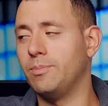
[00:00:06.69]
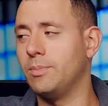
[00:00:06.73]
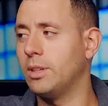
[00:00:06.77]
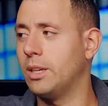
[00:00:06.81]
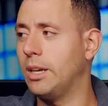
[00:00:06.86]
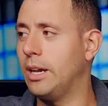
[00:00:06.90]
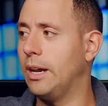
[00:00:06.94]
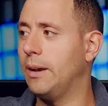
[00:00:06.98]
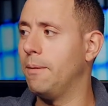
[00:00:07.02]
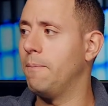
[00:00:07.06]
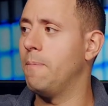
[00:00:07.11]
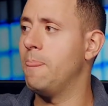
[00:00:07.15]

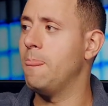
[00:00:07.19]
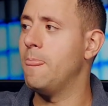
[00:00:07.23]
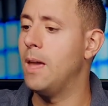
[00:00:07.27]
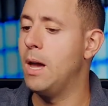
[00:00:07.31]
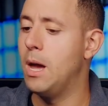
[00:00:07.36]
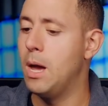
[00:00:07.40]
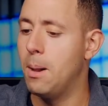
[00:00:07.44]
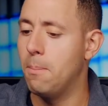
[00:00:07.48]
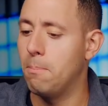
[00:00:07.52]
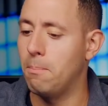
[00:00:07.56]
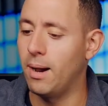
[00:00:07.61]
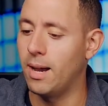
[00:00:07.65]
Okay,
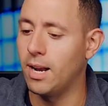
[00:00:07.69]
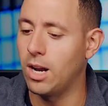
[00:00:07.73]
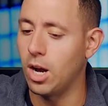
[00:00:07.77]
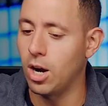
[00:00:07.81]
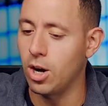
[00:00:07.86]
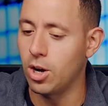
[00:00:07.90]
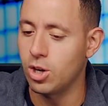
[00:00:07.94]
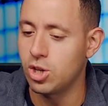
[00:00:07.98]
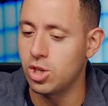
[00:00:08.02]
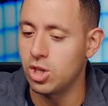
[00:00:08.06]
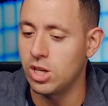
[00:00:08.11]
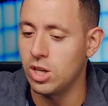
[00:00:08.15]
my
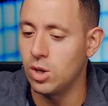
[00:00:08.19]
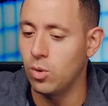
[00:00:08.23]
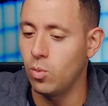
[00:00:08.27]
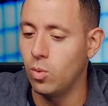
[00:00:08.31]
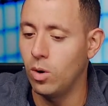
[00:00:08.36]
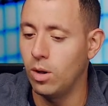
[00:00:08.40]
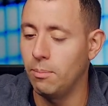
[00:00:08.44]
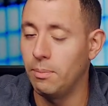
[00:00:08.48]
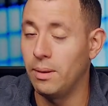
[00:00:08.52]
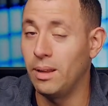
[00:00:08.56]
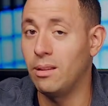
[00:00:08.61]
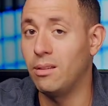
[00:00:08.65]
daughter. She
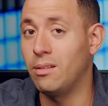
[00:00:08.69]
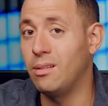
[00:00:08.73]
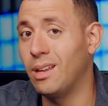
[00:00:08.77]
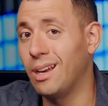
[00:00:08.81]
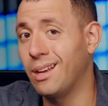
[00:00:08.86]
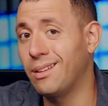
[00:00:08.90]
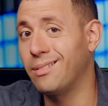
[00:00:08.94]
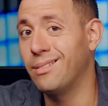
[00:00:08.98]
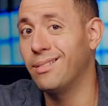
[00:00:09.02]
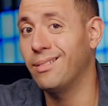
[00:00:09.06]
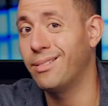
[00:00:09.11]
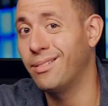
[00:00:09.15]
will be
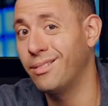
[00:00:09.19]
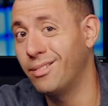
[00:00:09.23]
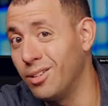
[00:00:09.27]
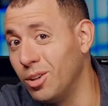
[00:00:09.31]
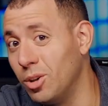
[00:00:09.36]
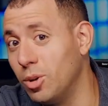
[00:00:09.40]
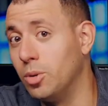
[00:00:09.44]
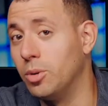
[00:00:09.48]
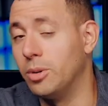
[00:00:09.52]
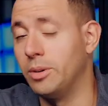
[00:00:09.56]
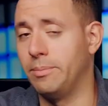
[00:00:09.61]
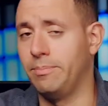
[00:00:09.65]
6
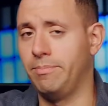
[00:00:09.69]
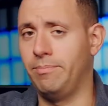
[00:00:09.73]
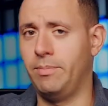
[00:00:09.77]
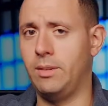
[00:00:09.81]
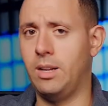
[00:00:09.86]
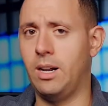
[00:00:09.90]
soon.